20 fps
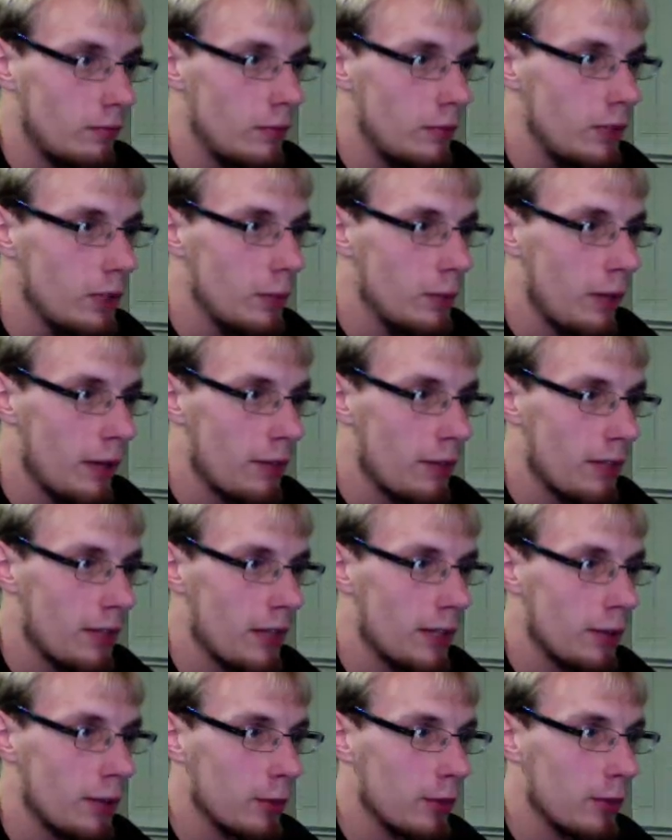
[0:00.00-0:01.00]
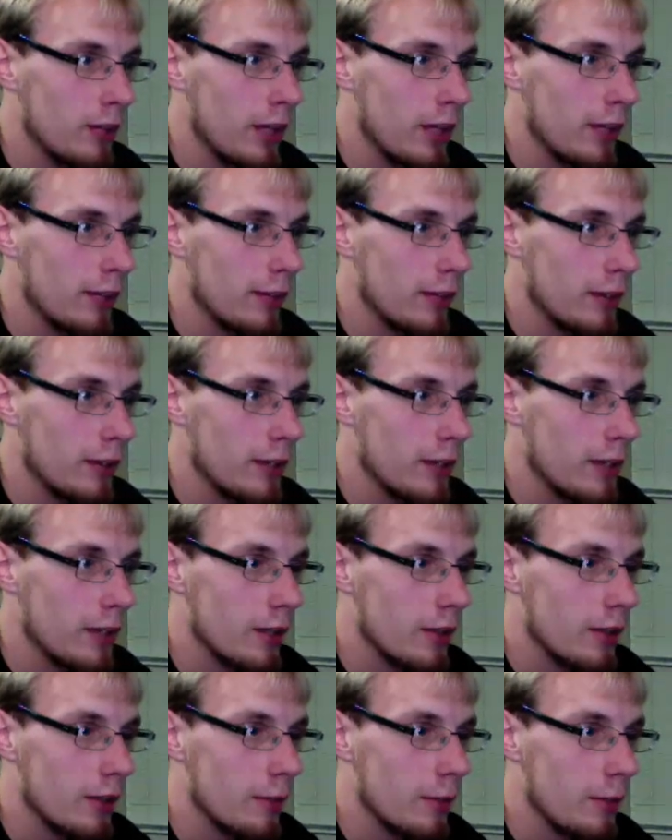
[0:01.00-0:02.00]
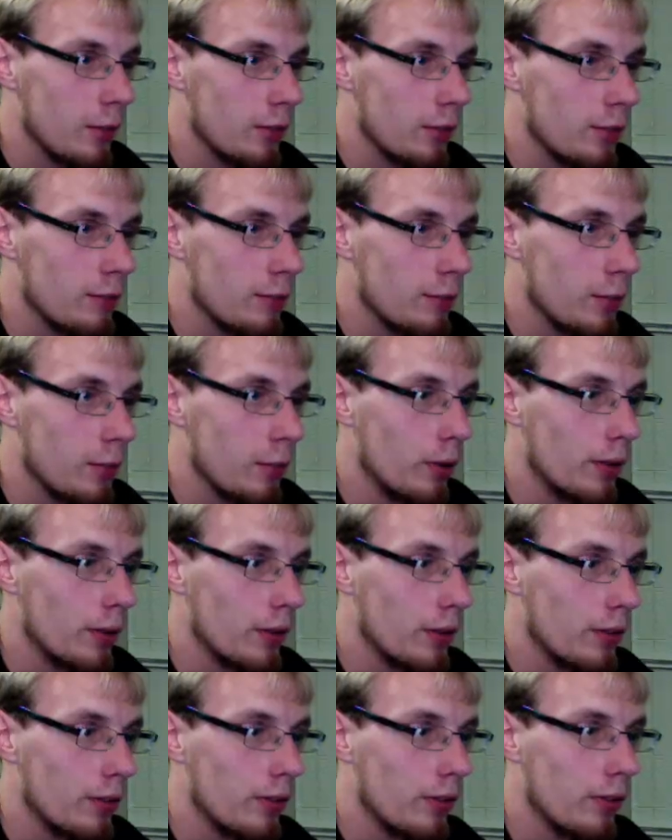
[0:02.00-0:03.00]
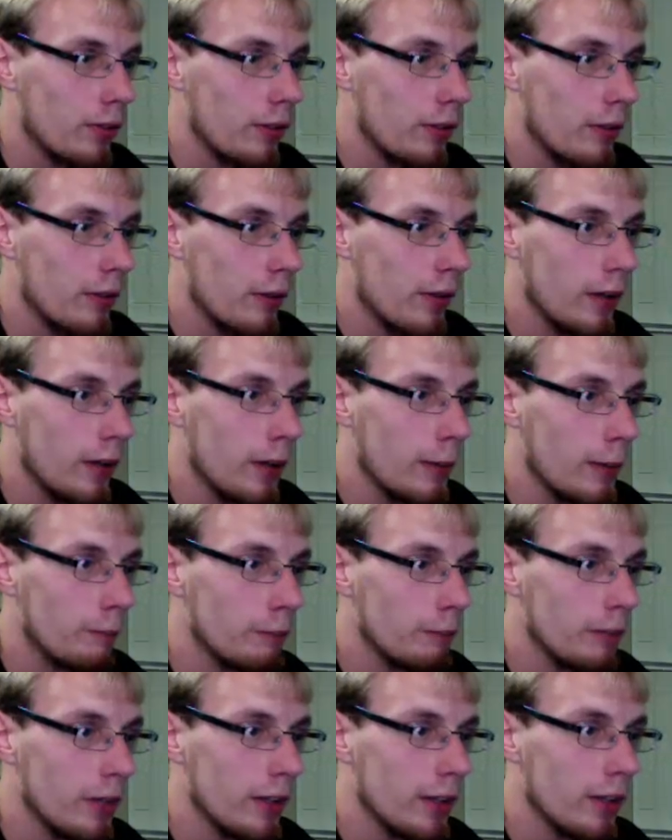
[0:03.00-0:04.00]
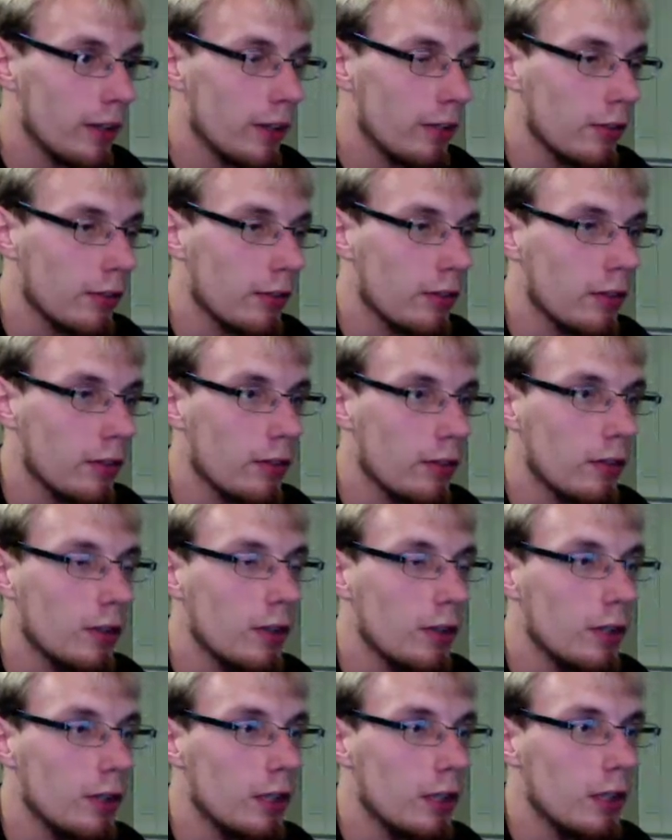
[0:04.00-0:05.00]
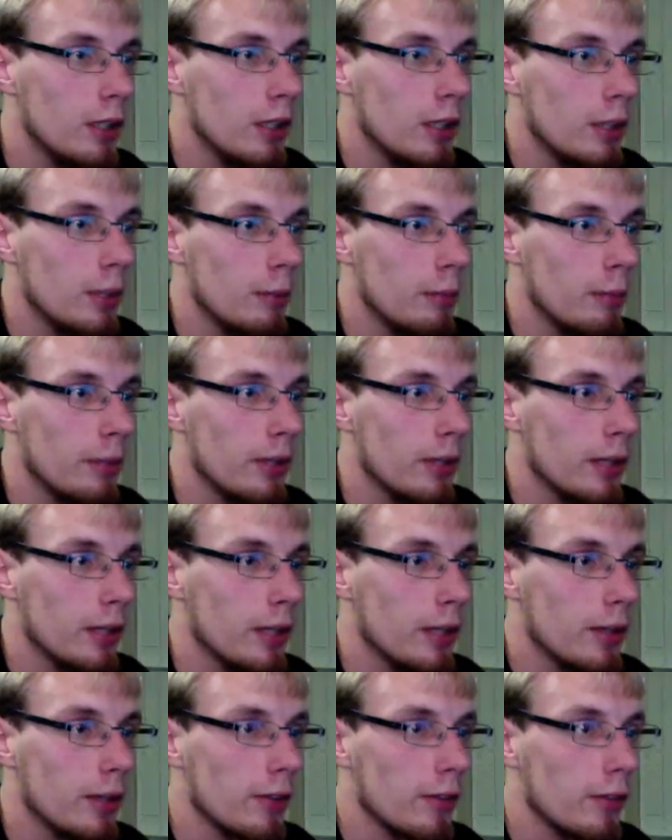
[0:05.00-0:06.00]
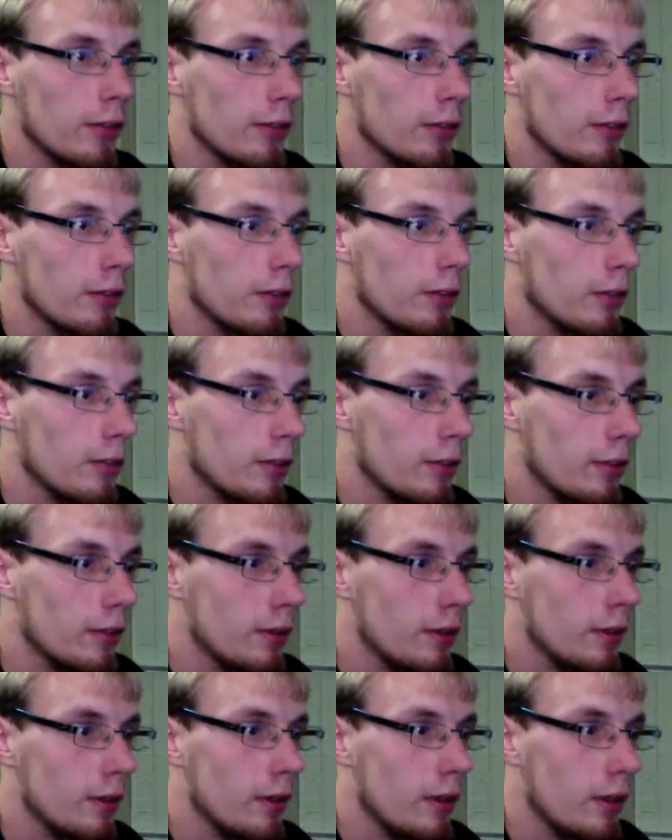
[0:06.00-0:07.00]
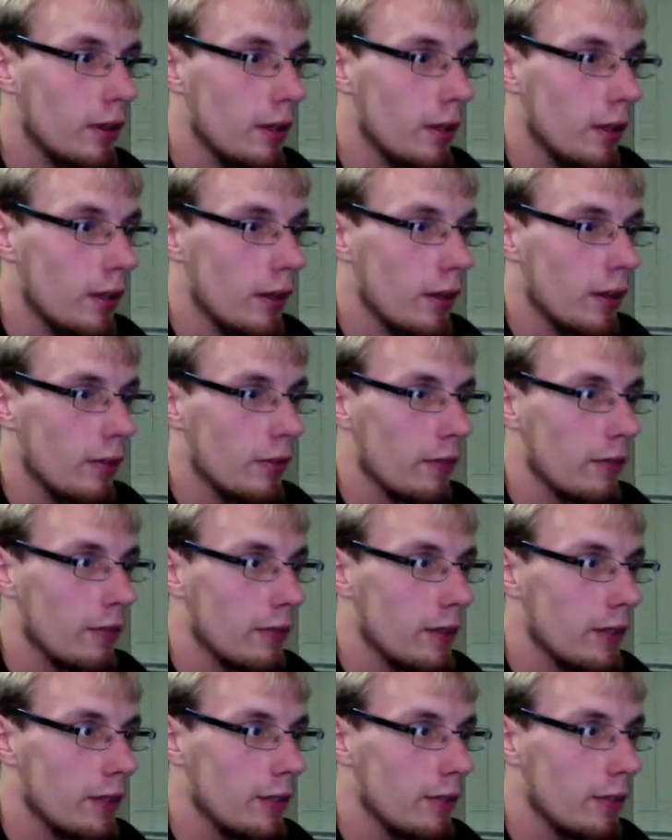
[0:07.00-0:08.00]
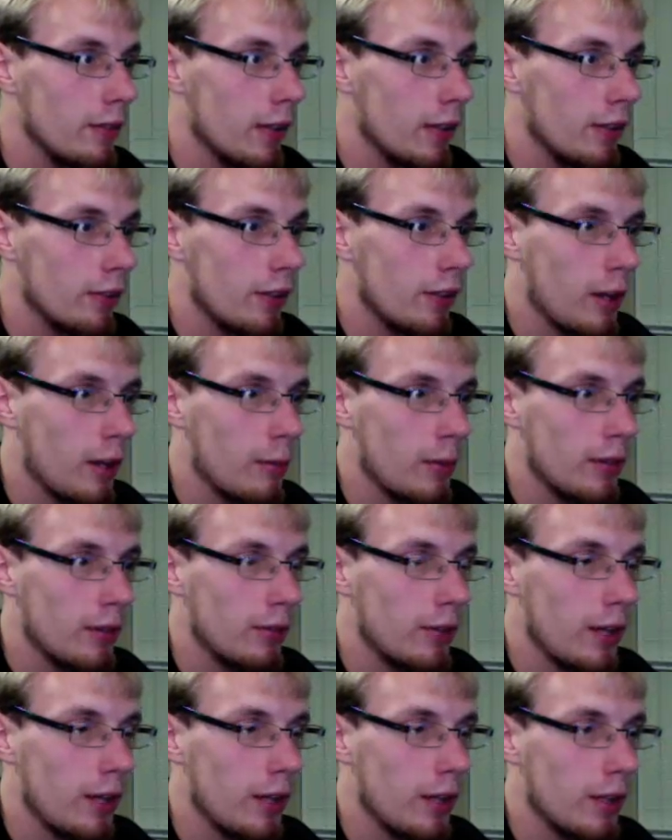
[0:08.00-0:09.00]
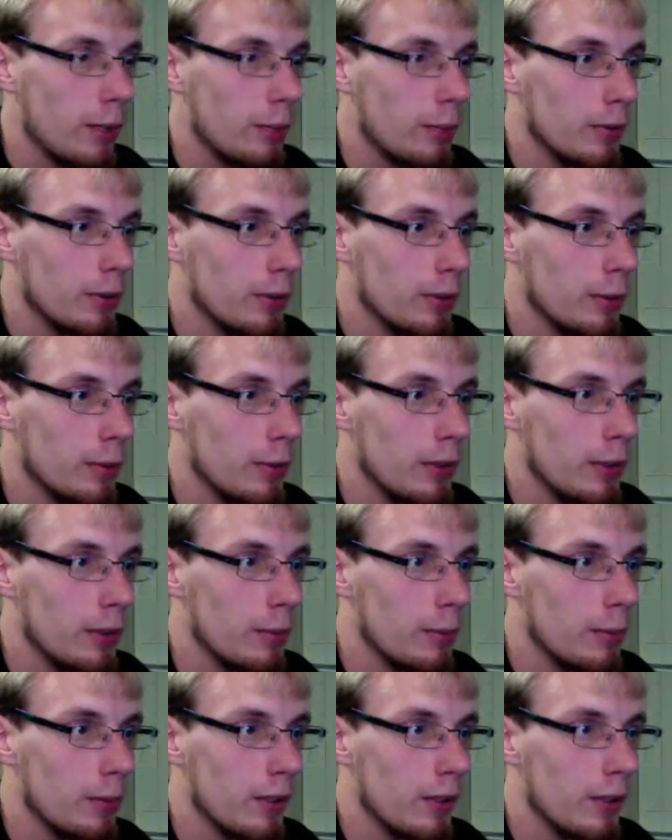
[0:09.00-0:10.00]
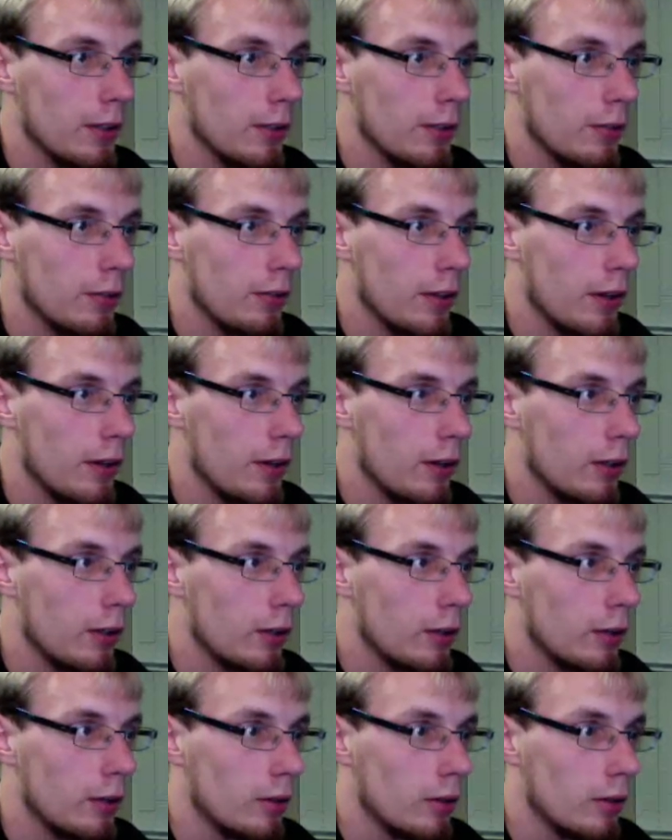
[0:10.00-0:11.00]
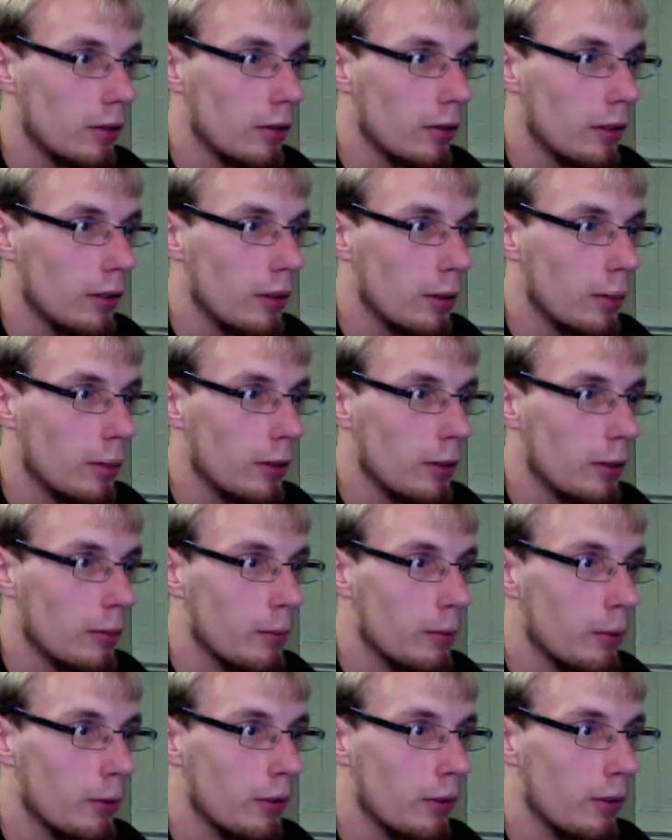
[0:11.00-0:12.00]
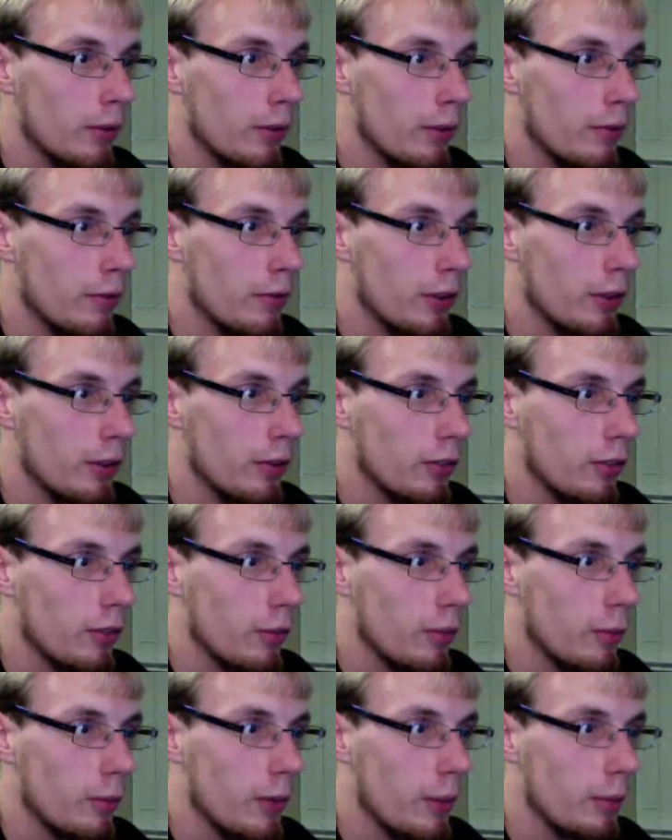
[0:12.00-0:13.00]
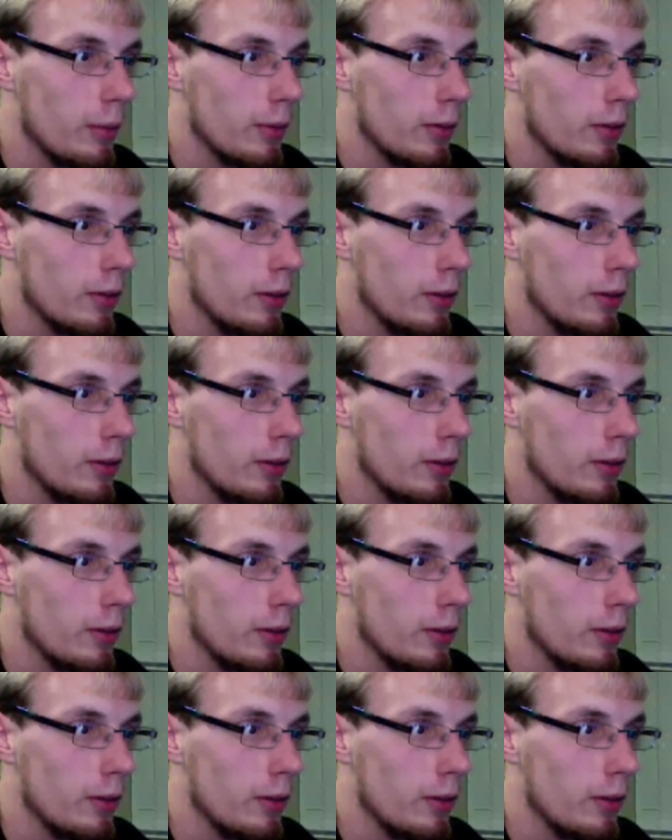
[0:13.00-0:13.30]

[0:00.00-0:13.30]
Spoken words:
you might think you would take the most importance, it doesn't, because these actually I might scale up a little bit because they are pretty important to the function of the weapon.